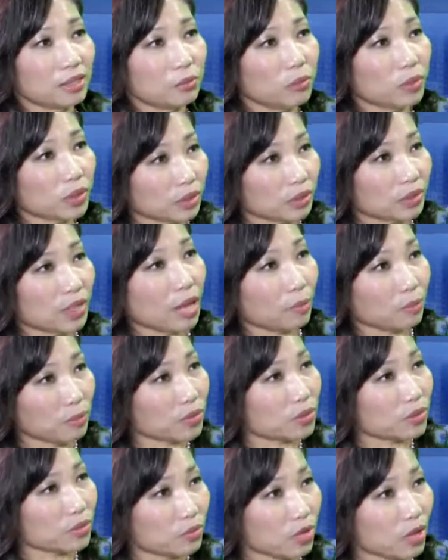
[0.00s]
what
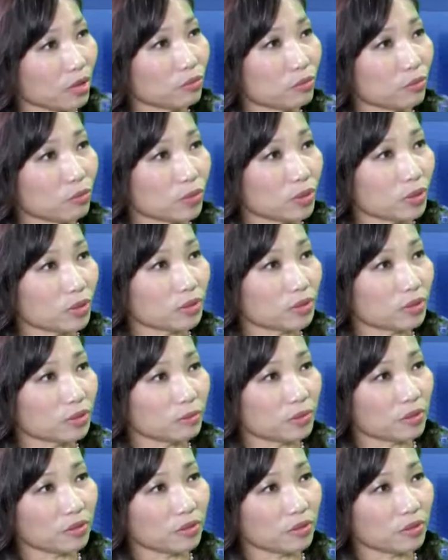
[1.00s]
happens around the world.